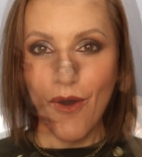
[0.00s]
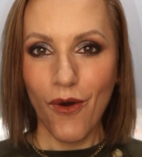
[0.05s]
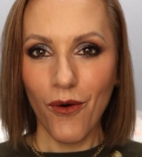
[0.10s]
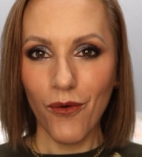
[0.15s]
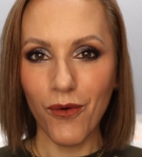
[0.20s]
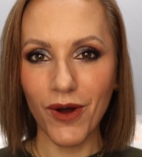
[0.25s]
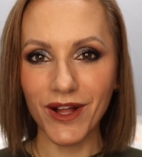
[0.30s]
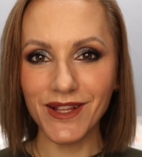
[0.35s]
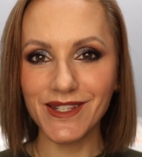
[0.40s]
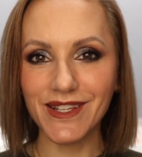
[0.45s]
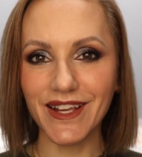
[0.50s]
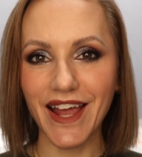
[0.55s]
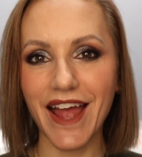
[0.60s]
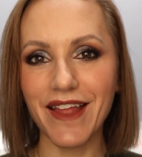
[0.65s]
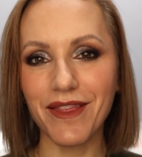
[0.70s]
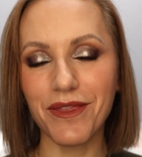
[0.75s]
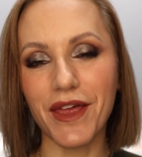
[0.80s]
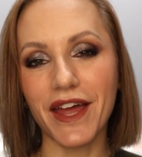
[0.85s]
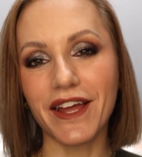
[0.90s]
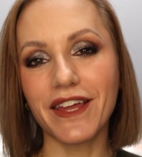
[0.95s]
Once
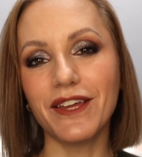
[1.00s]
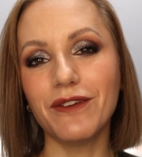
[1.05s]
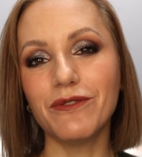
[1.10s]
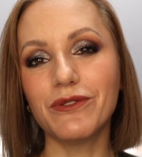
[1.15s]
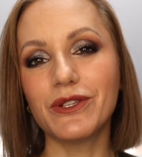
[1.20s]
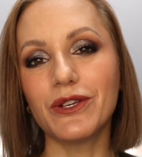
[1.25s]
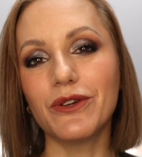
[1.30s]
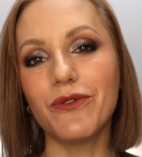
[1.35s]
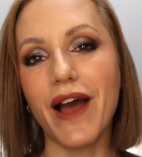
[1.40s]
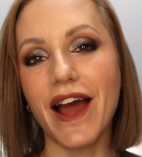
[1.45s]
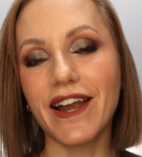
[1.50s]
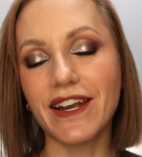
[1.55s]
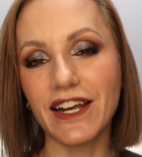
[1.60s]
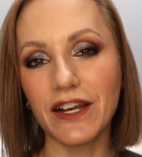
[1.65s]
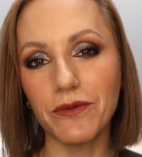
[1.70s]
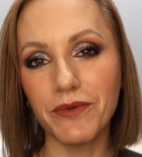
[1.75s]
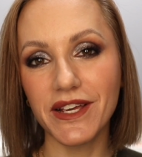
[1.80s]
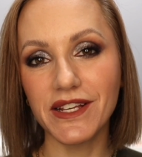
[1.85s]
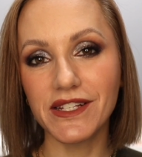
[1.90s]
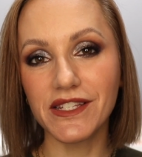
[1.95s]
again, thank you to Ana
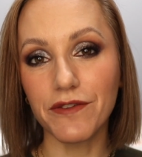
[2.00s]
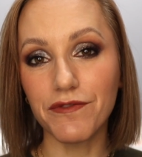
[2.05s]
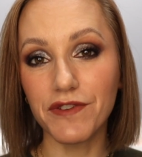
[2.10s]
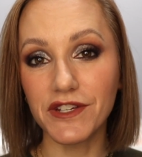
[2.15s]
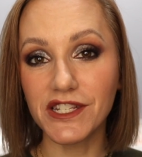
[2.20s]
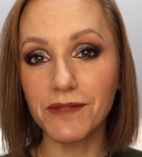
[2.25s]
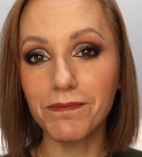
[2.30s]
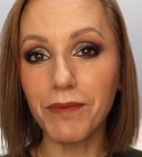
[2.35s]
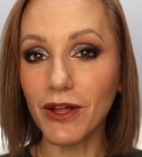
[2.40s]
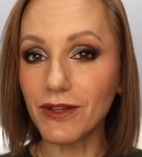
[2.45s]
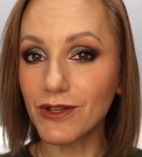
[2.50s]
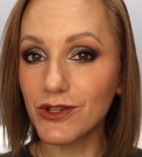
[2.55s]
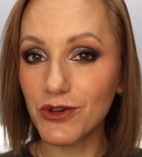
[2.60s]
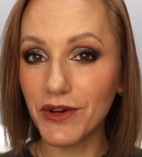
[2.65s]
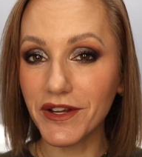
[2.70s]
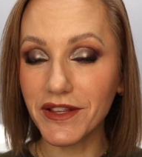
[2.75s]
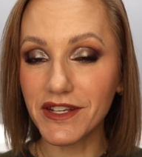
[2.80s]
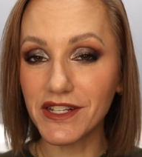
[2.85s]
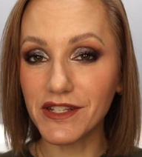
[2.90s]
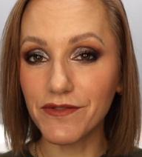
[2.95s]
Luisa for
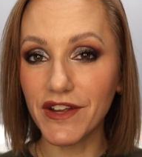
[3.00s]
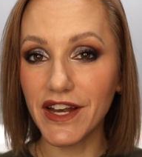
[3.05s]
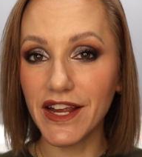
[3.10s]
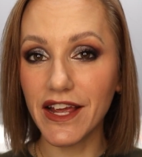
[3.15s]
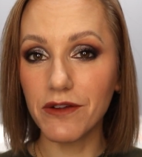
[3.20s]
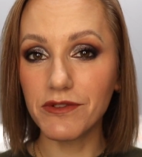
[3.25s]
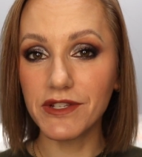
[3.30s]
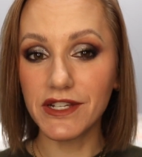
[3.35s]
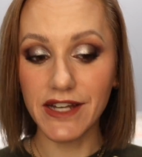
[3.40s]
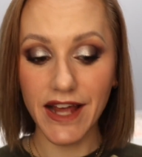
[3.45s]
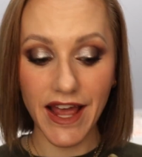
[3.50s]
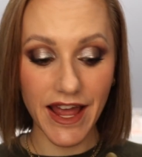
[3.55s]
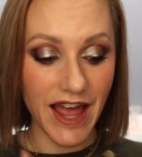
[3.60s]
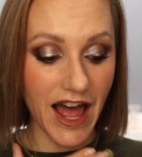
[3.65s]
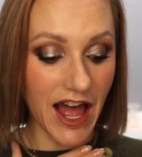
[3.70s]
sponsoring this video today.